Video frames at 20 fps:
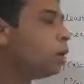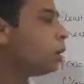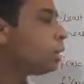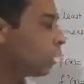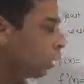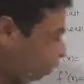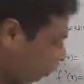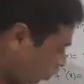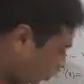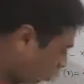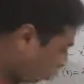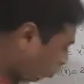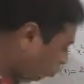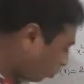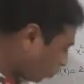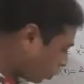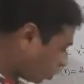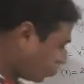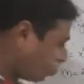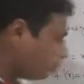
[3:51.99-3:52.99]
so
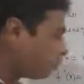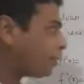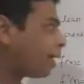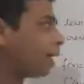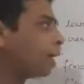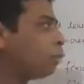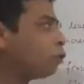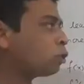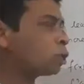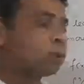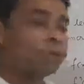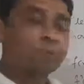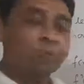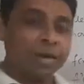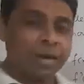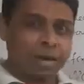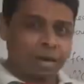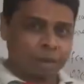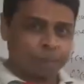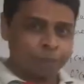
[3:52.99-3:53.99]
possible values of
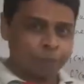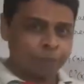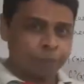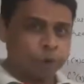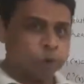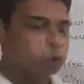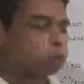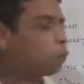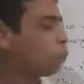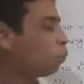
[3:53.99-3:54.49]
a. So